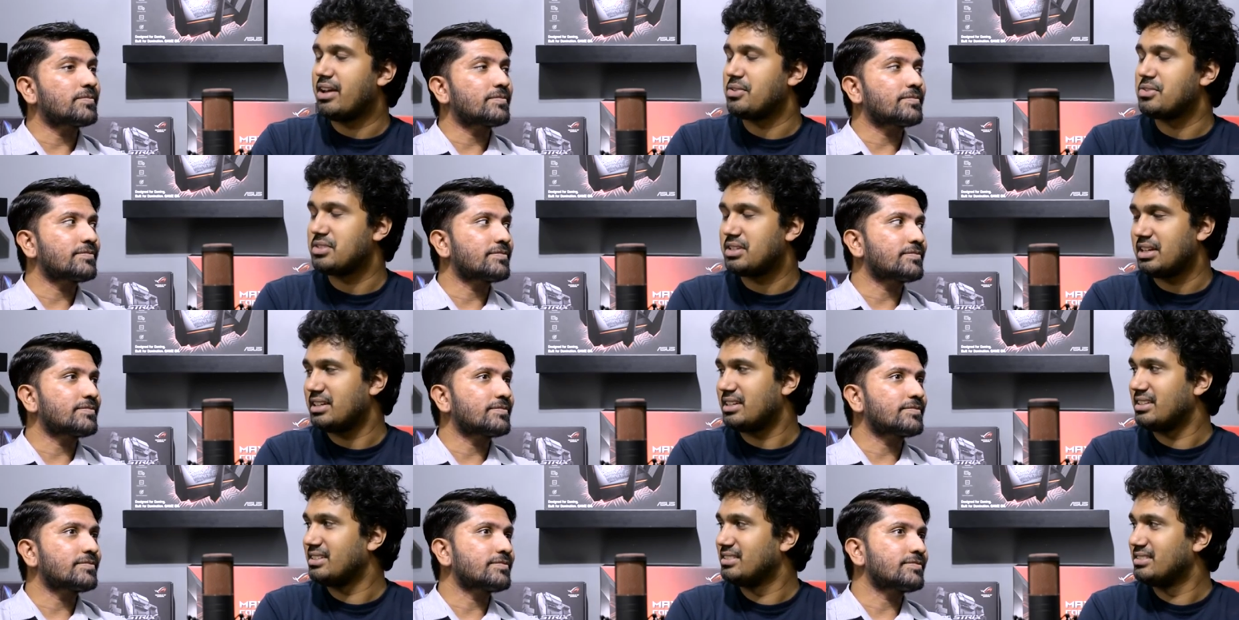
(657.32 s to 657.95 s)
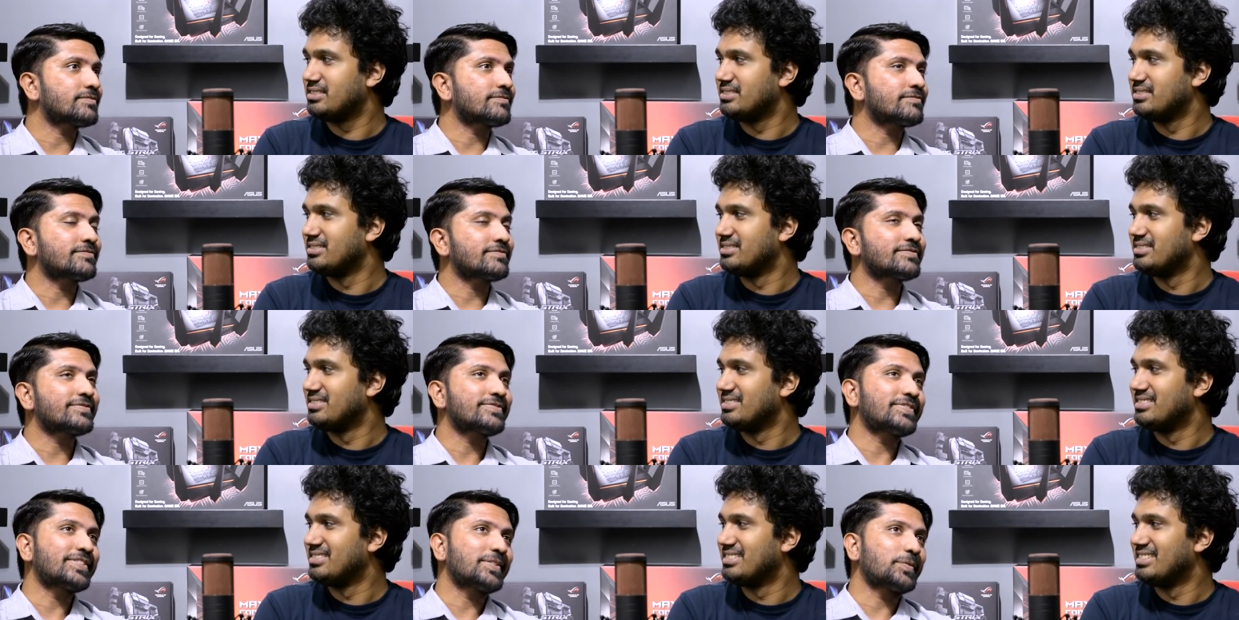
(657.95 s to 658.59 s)
Speaker 1: announced it
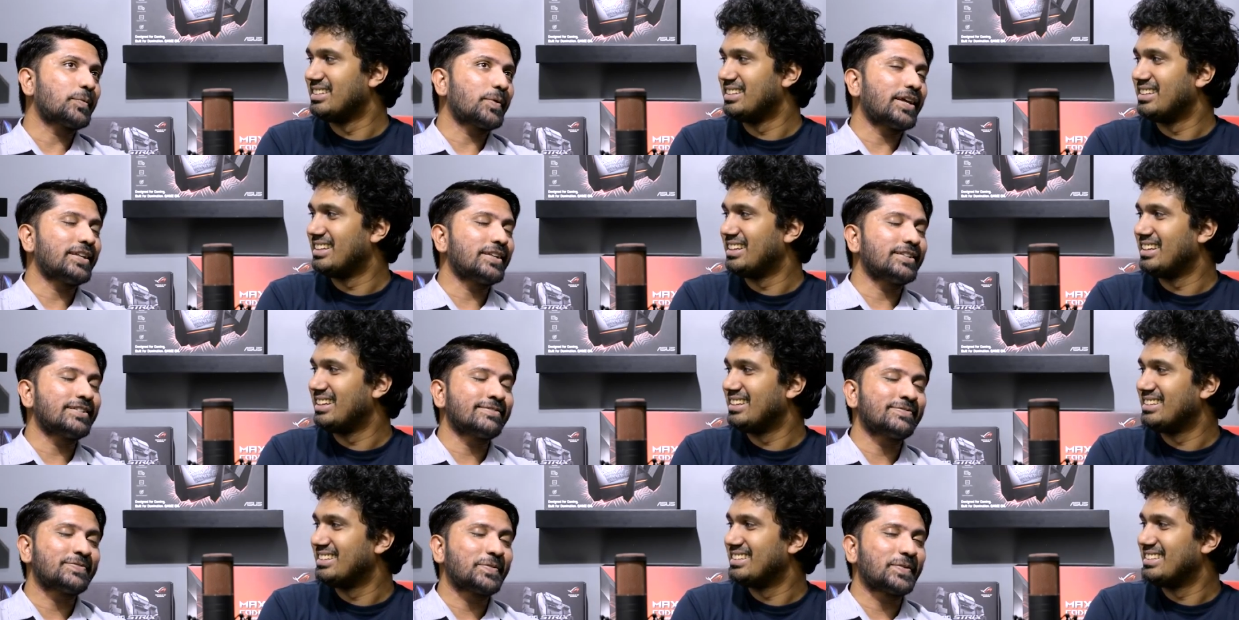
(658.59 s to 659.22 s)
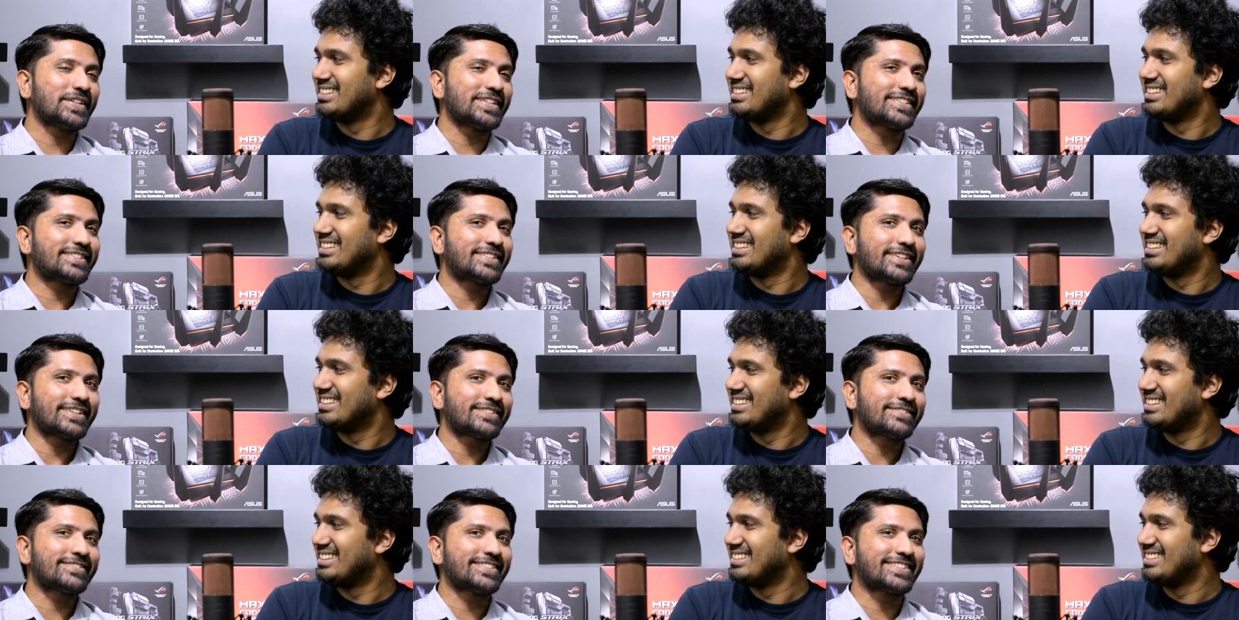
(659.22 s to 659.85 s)
well, we'll see.